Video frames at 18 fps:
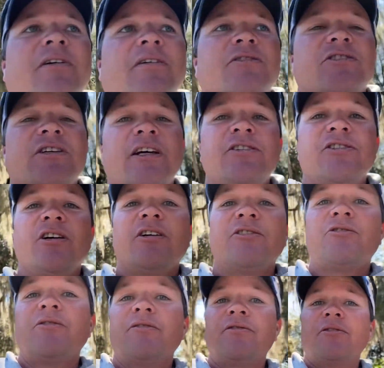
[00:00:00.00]
St.
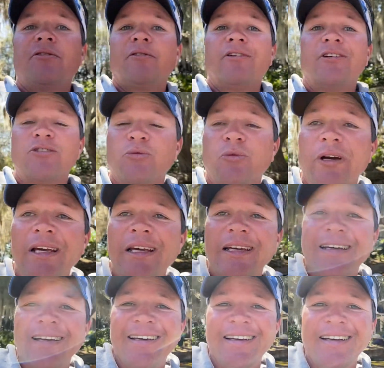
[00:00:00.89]
John's River this week.
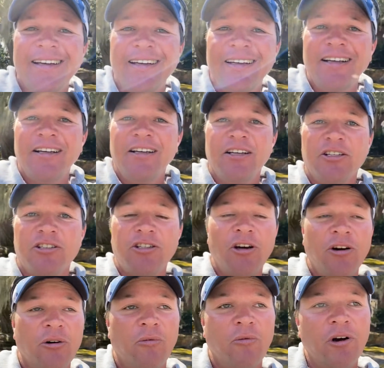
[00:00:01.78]

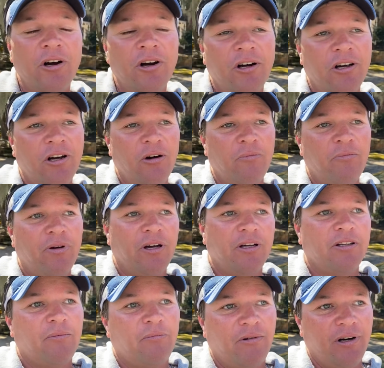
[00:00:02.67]
So we're going to go
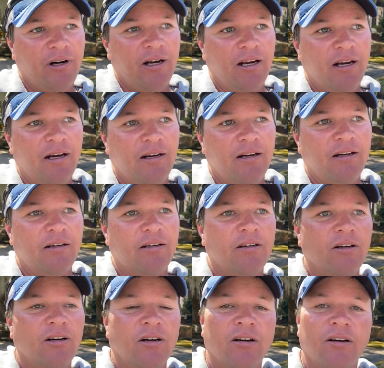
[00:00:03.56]
pick the brain
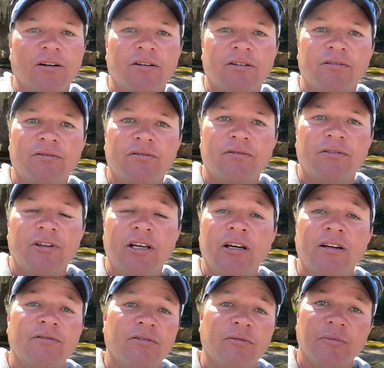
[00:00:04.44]
of the
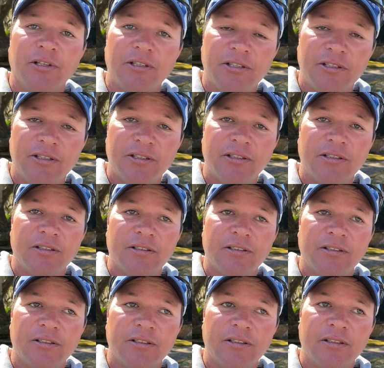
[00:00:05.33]
infamous
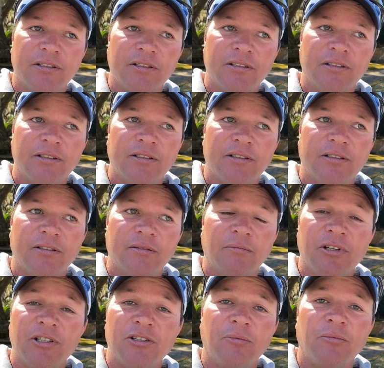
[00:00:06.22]

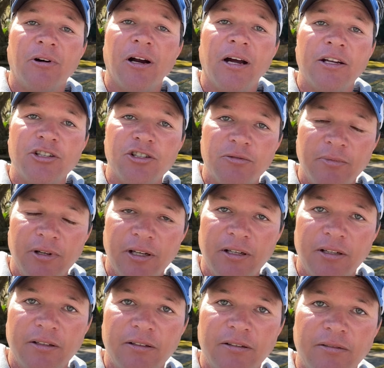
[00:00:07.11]
Mr. Brayan Schmitt.
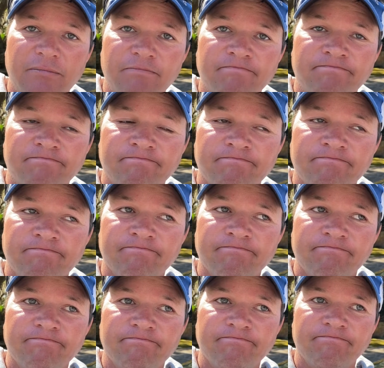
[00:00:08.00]

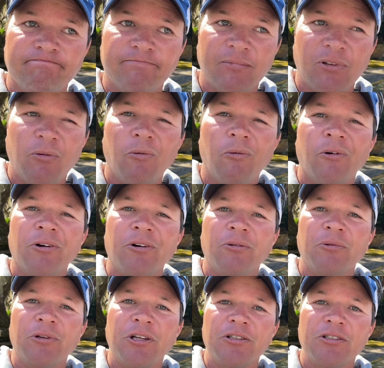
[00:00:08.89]
Wonder
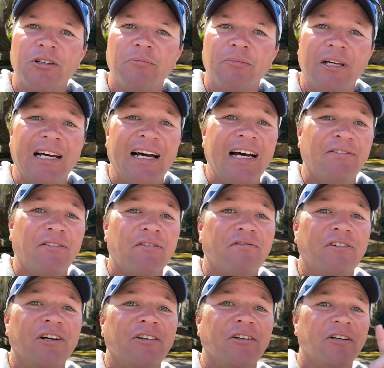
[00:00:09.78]
what this can be. I have a
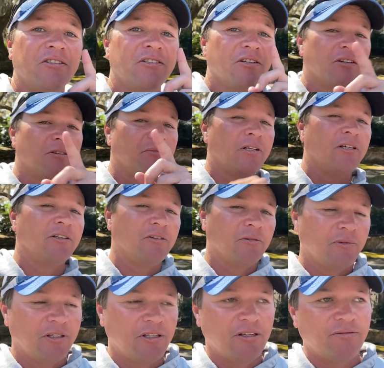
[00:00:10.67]
feeling it's going to be a little
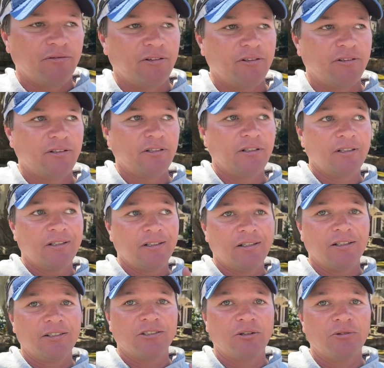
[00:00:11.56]
bit different.
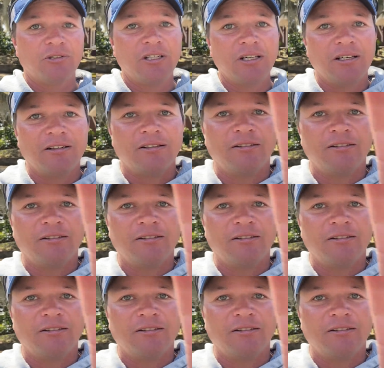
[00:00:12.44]
Let's go see.